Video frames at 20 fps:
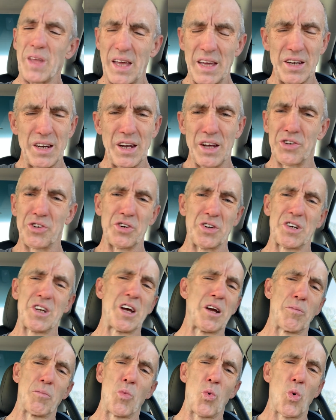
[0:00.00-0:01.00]
It doesn't
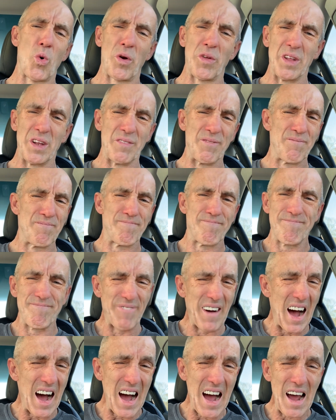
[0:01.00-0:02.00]
take more than
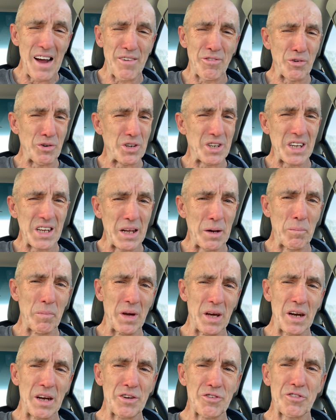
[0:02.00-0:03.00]
5 or 10
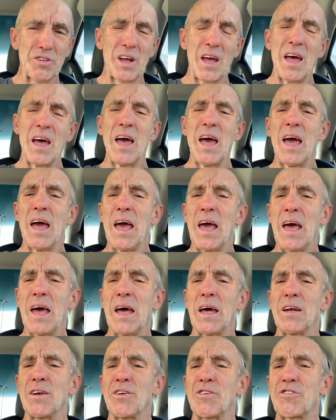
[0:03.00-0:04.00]
minutes.
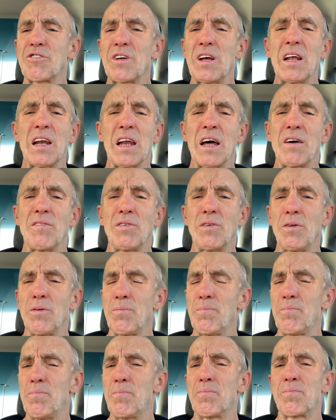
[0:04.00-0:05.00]
And C-level
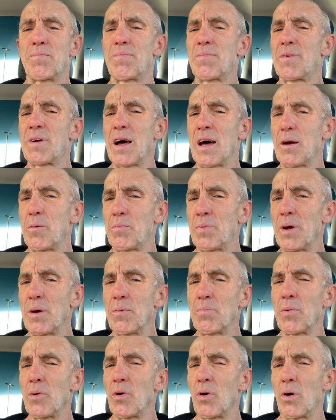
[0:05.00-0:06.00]
kind of
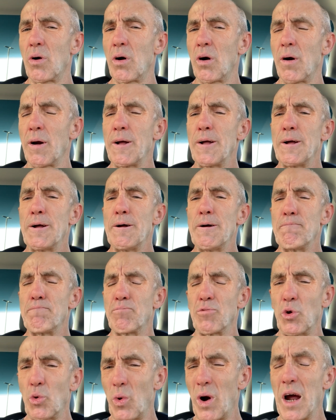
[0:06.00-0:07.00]
people are
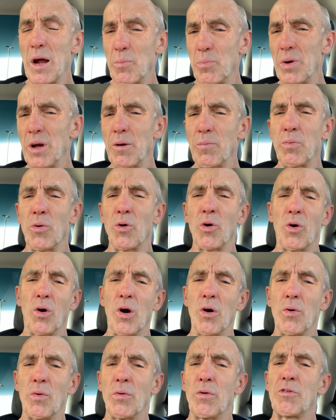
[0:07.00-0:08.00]
the right people, or
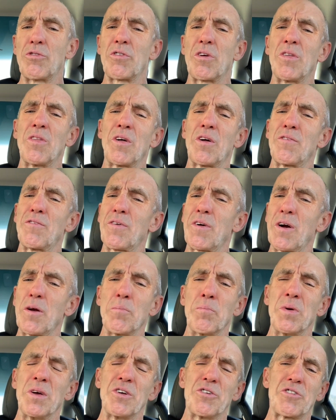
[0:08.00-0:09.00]
owners. They're very
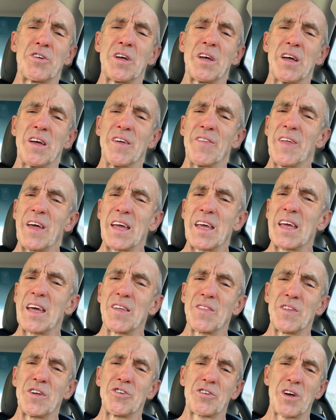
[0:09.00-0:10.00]
busy, and they
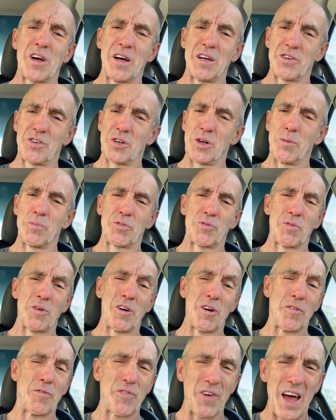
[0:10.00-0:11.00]
get these concepts
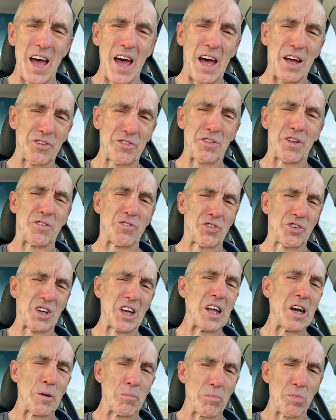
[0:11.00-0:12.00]
very fast. They've
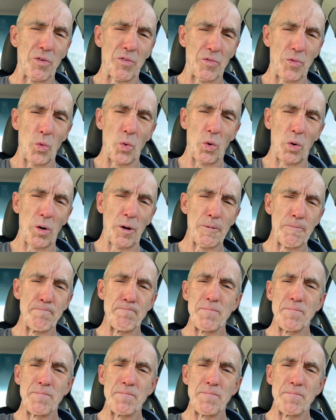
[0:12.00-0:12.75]
seen them before.